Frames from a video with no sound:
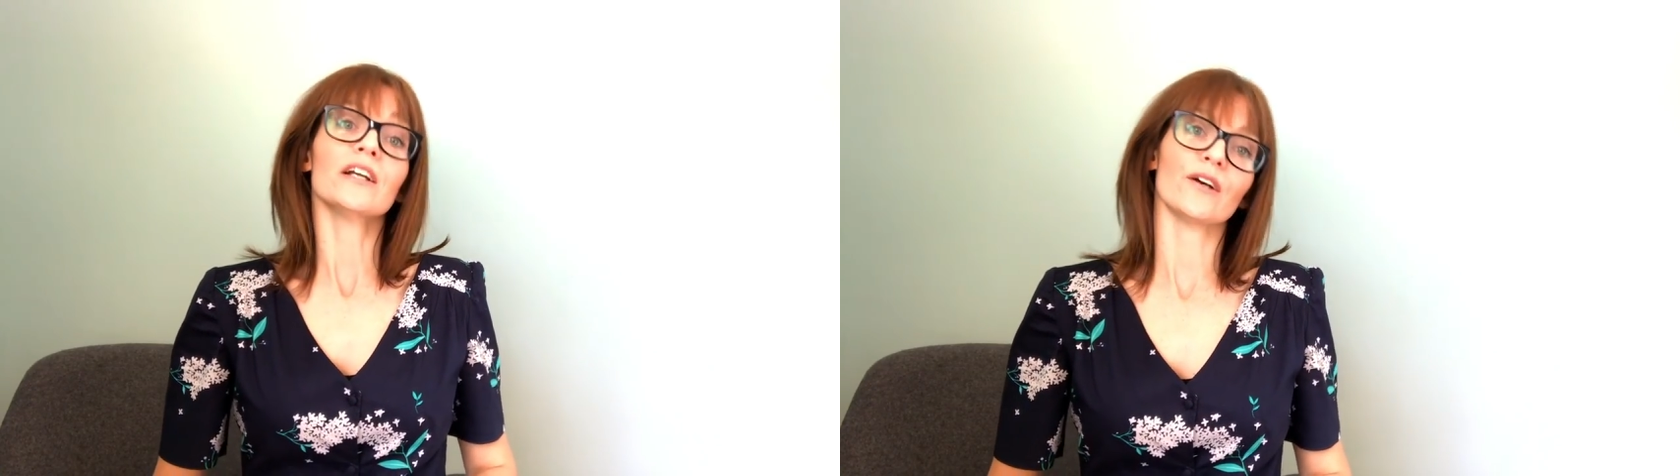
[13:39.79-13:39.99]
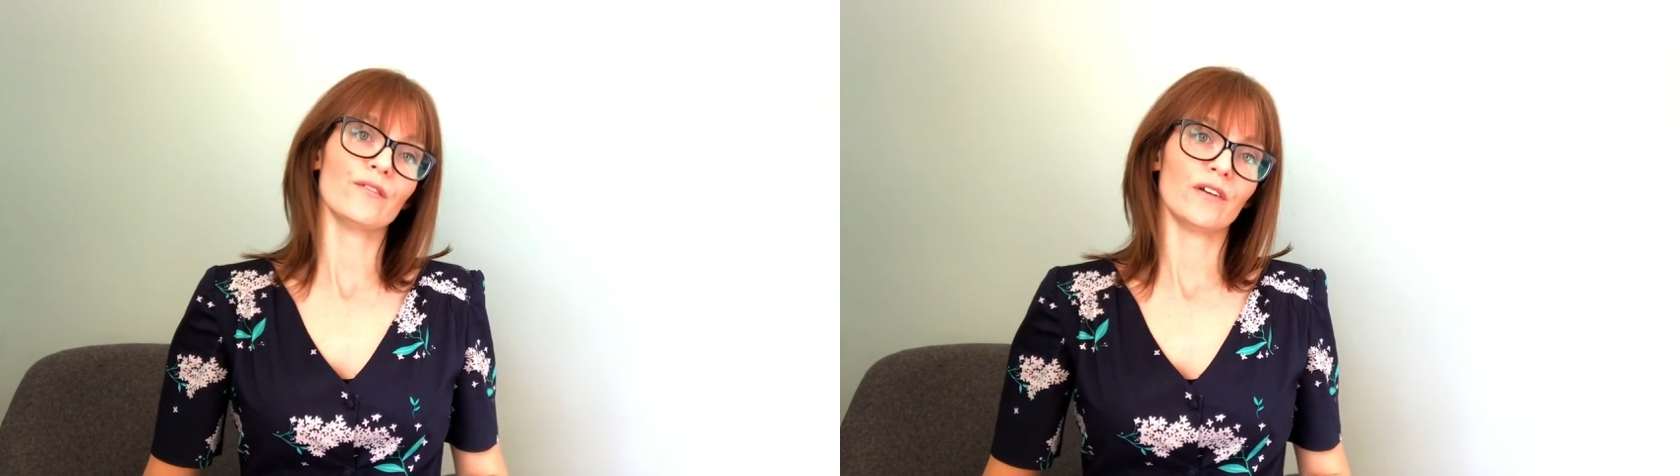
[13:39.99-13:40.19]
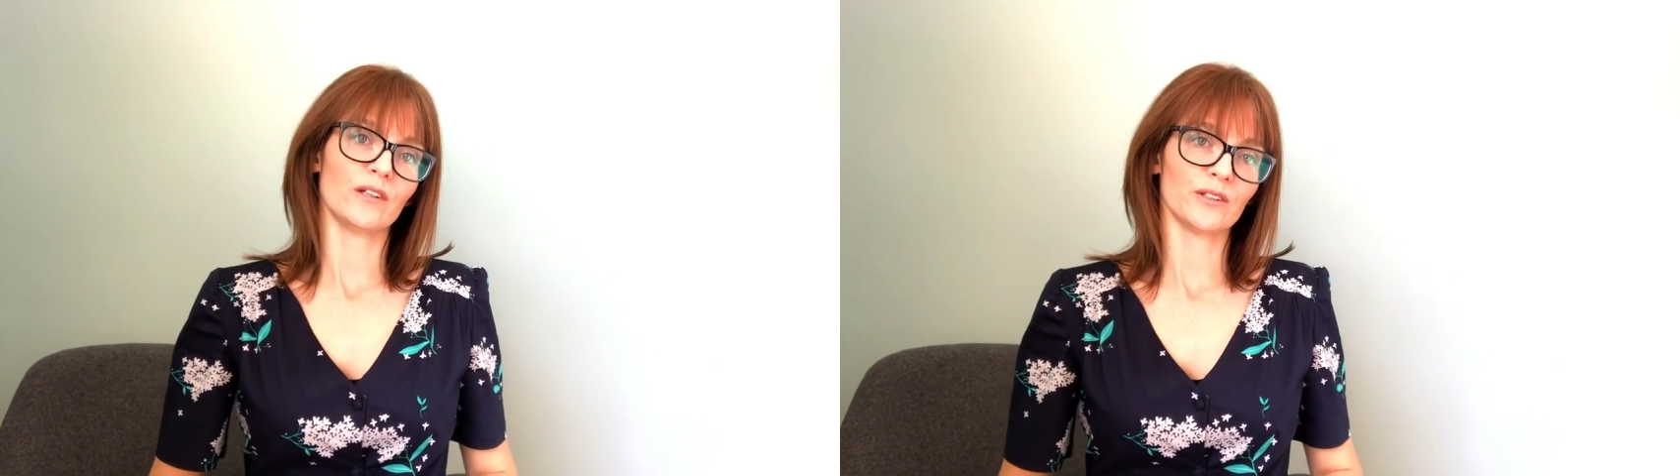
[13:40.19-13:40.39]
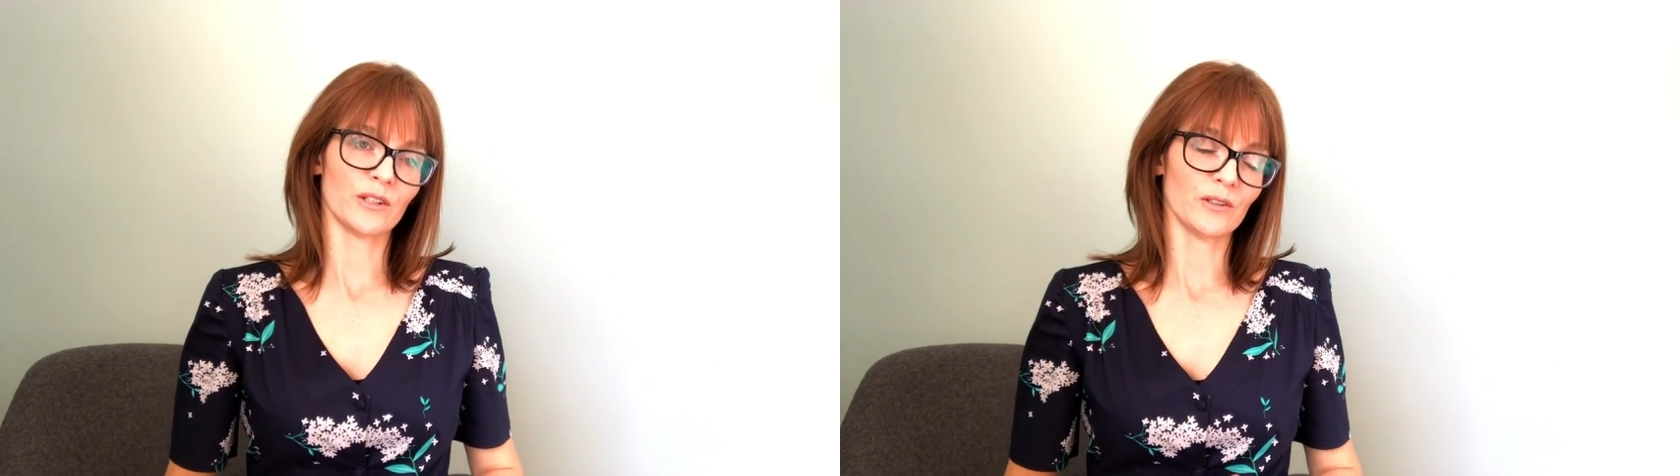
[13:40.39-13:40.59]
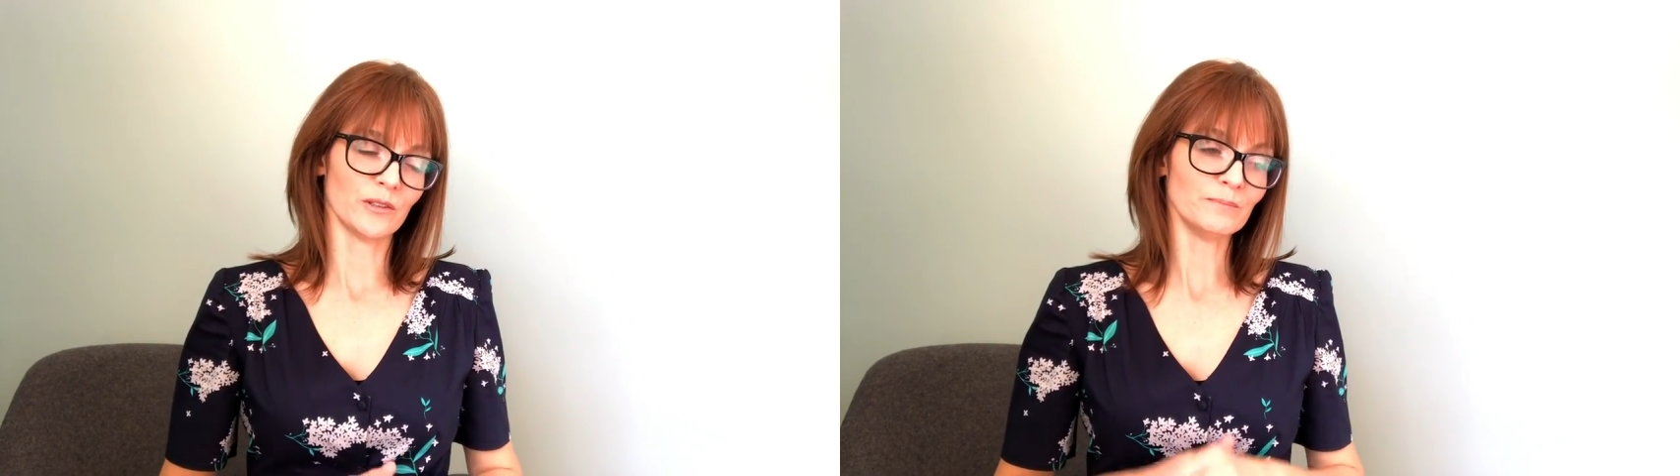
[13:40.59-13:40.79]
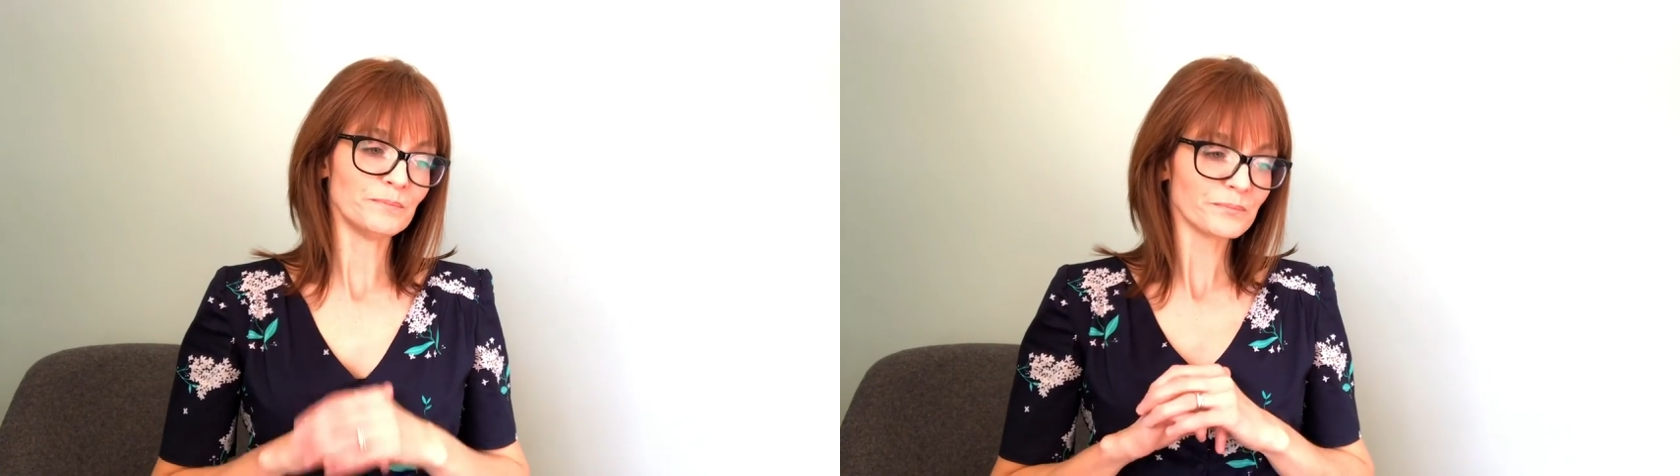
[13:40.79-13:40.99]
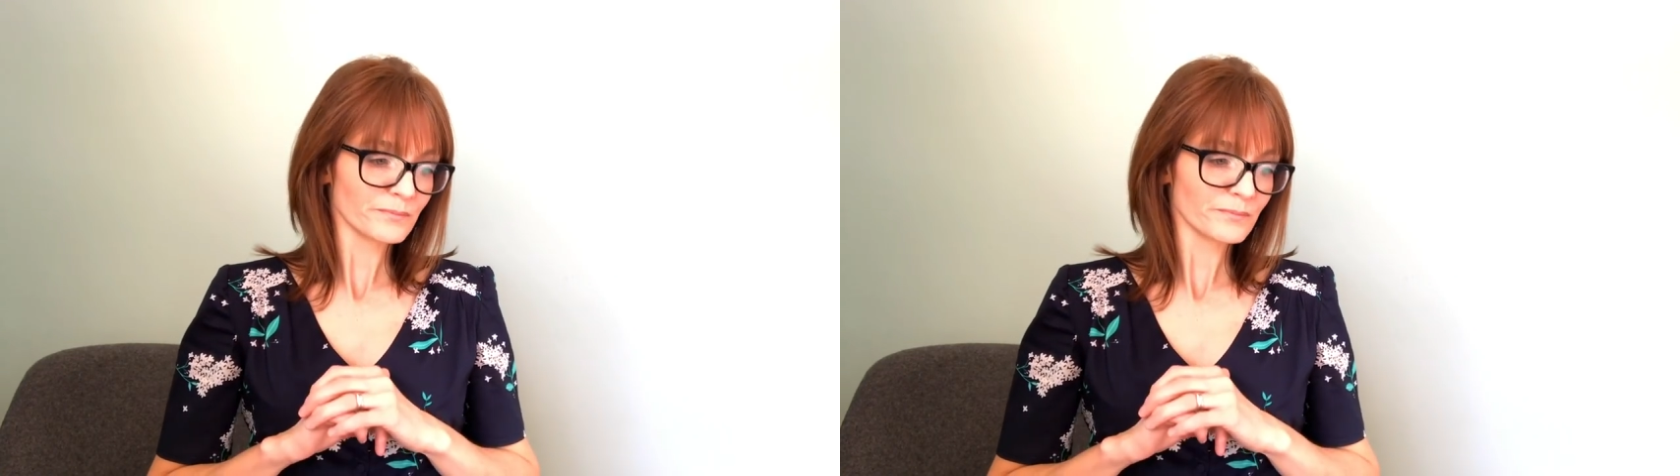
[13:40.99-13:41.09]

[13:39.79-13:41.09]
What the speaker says: go for cotton lawn.